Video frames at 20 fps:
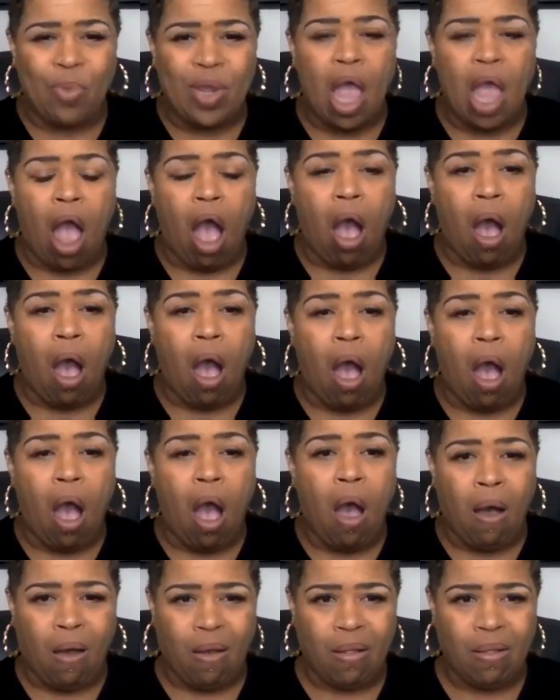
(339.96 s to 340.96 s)
that we
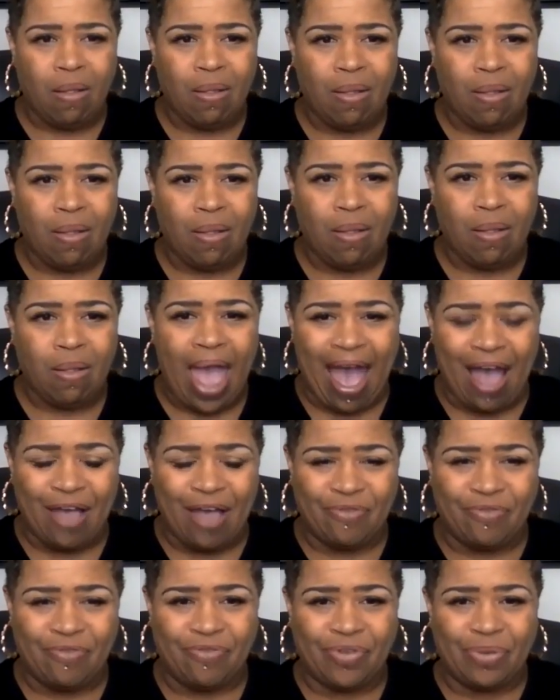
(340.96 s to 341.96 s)
all
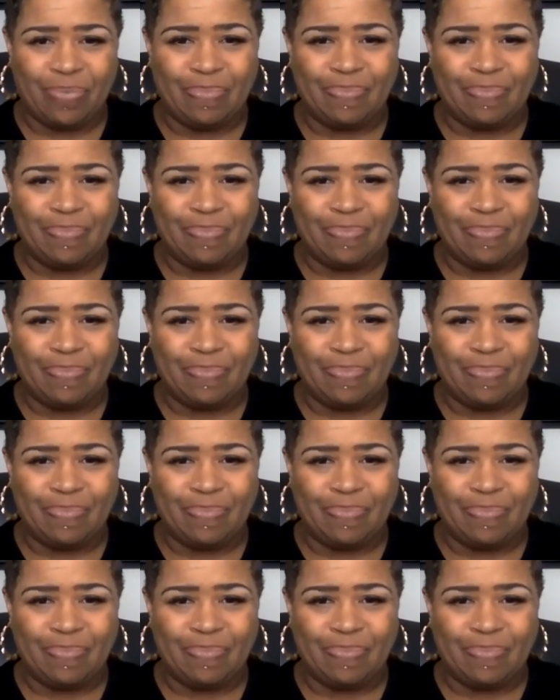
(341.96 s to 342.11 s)
have.